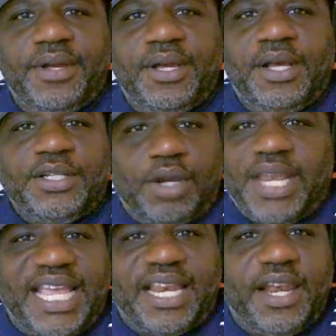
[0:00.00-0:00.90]
So
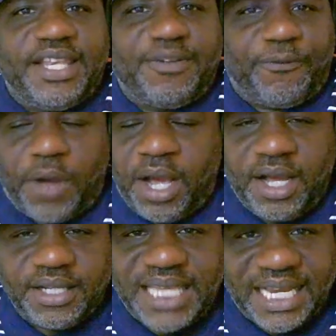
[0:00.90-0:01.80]
they get
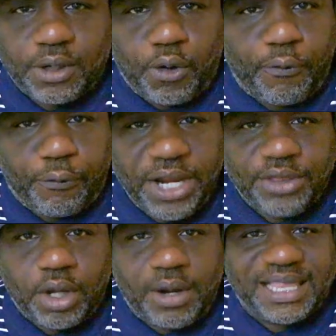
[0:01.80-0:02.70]
a technical free
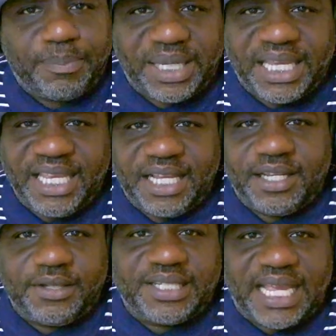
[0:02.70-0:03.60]
throw at the beginning of
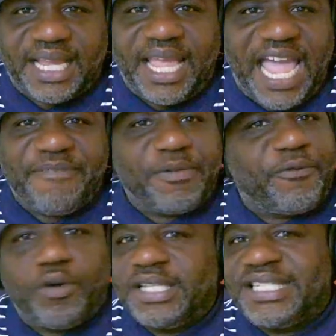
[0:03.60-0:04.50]
the second half
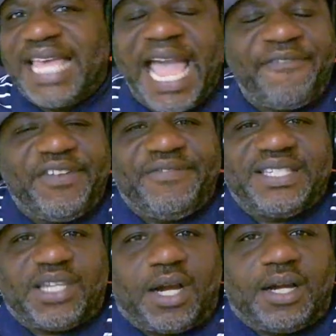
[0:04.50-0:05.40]
before this half even
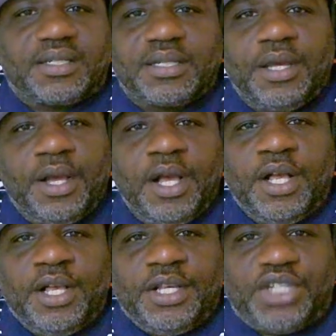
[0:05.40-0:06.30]
starts.
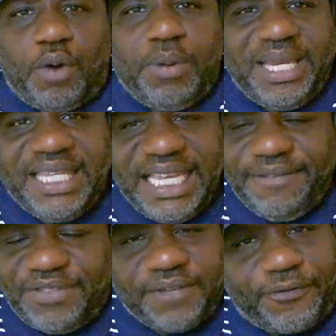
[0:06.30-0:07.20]
So we
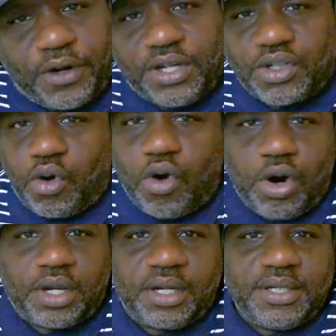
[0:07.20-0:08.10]
leave the first
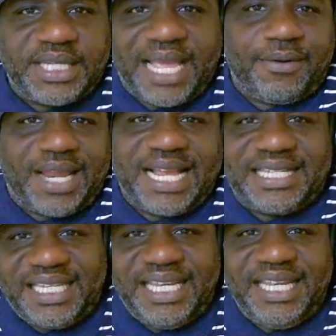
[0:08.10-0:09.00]
quarter down
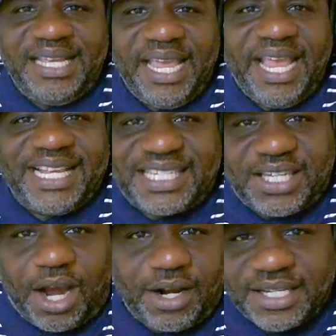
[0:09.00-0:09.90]
19 and
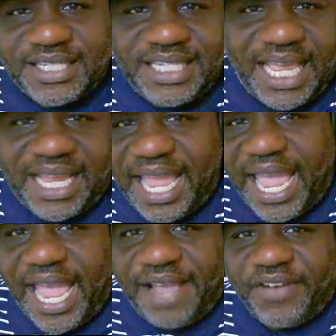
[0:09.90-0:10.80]
start the second
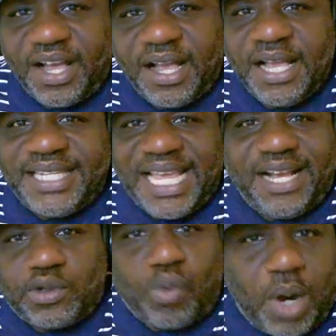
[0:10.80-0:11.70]
half
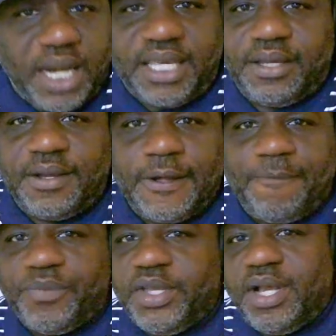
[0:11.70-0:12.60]
down 20.
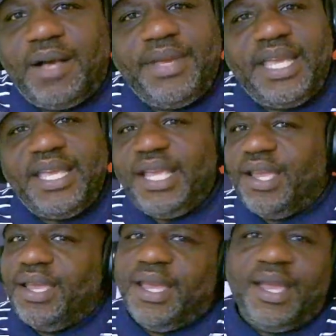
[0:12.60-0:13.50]
You know what I mean?
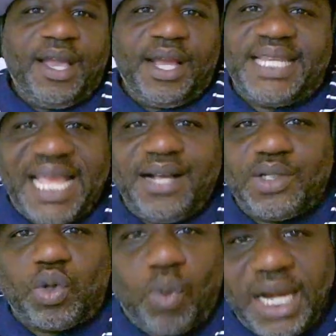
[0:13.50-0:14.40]
Down
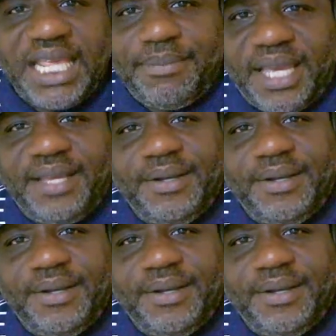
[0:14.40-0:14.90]
20, man.